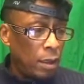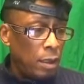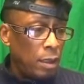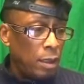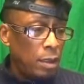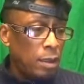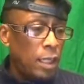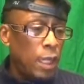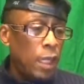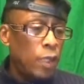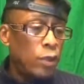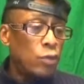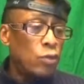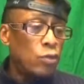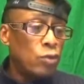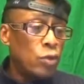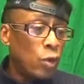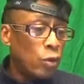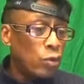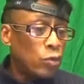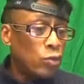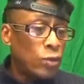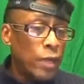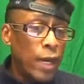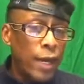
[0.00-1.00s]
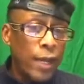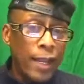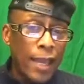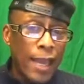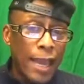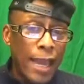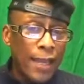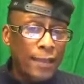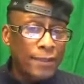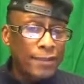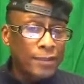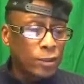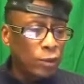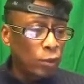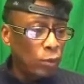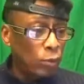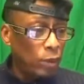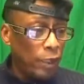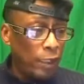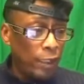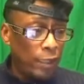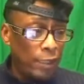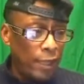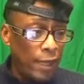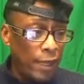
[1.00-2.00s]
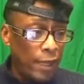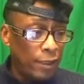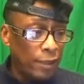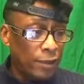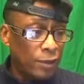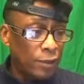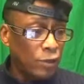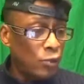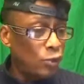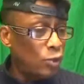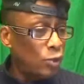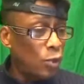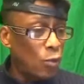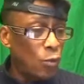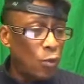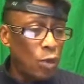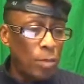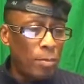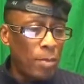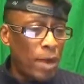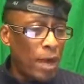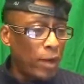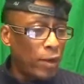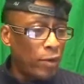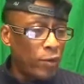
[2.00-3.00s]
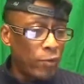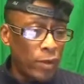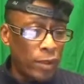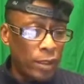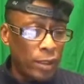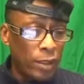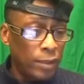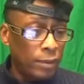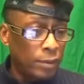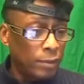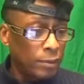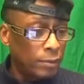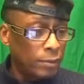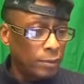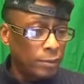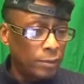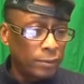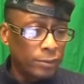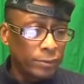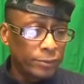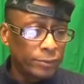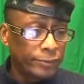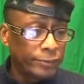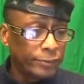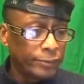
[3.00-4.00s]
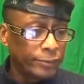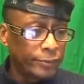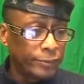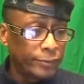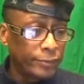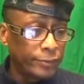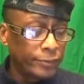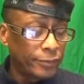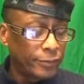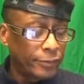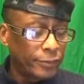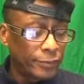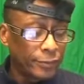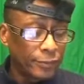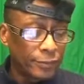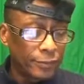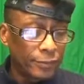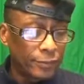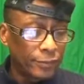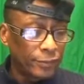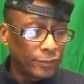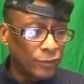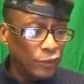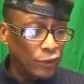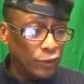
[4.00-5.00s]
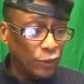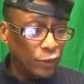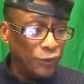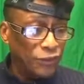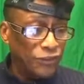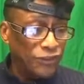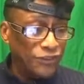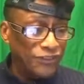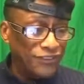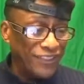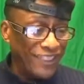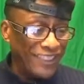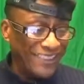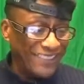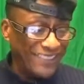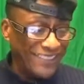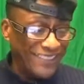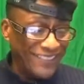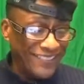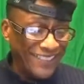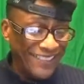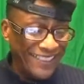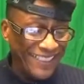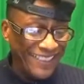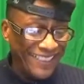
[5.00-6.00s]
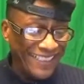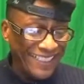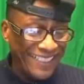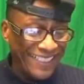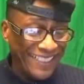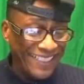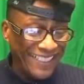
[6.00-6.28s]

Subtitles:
Now, you know you got to ask Soleil that, because you don't want my green juice recipe.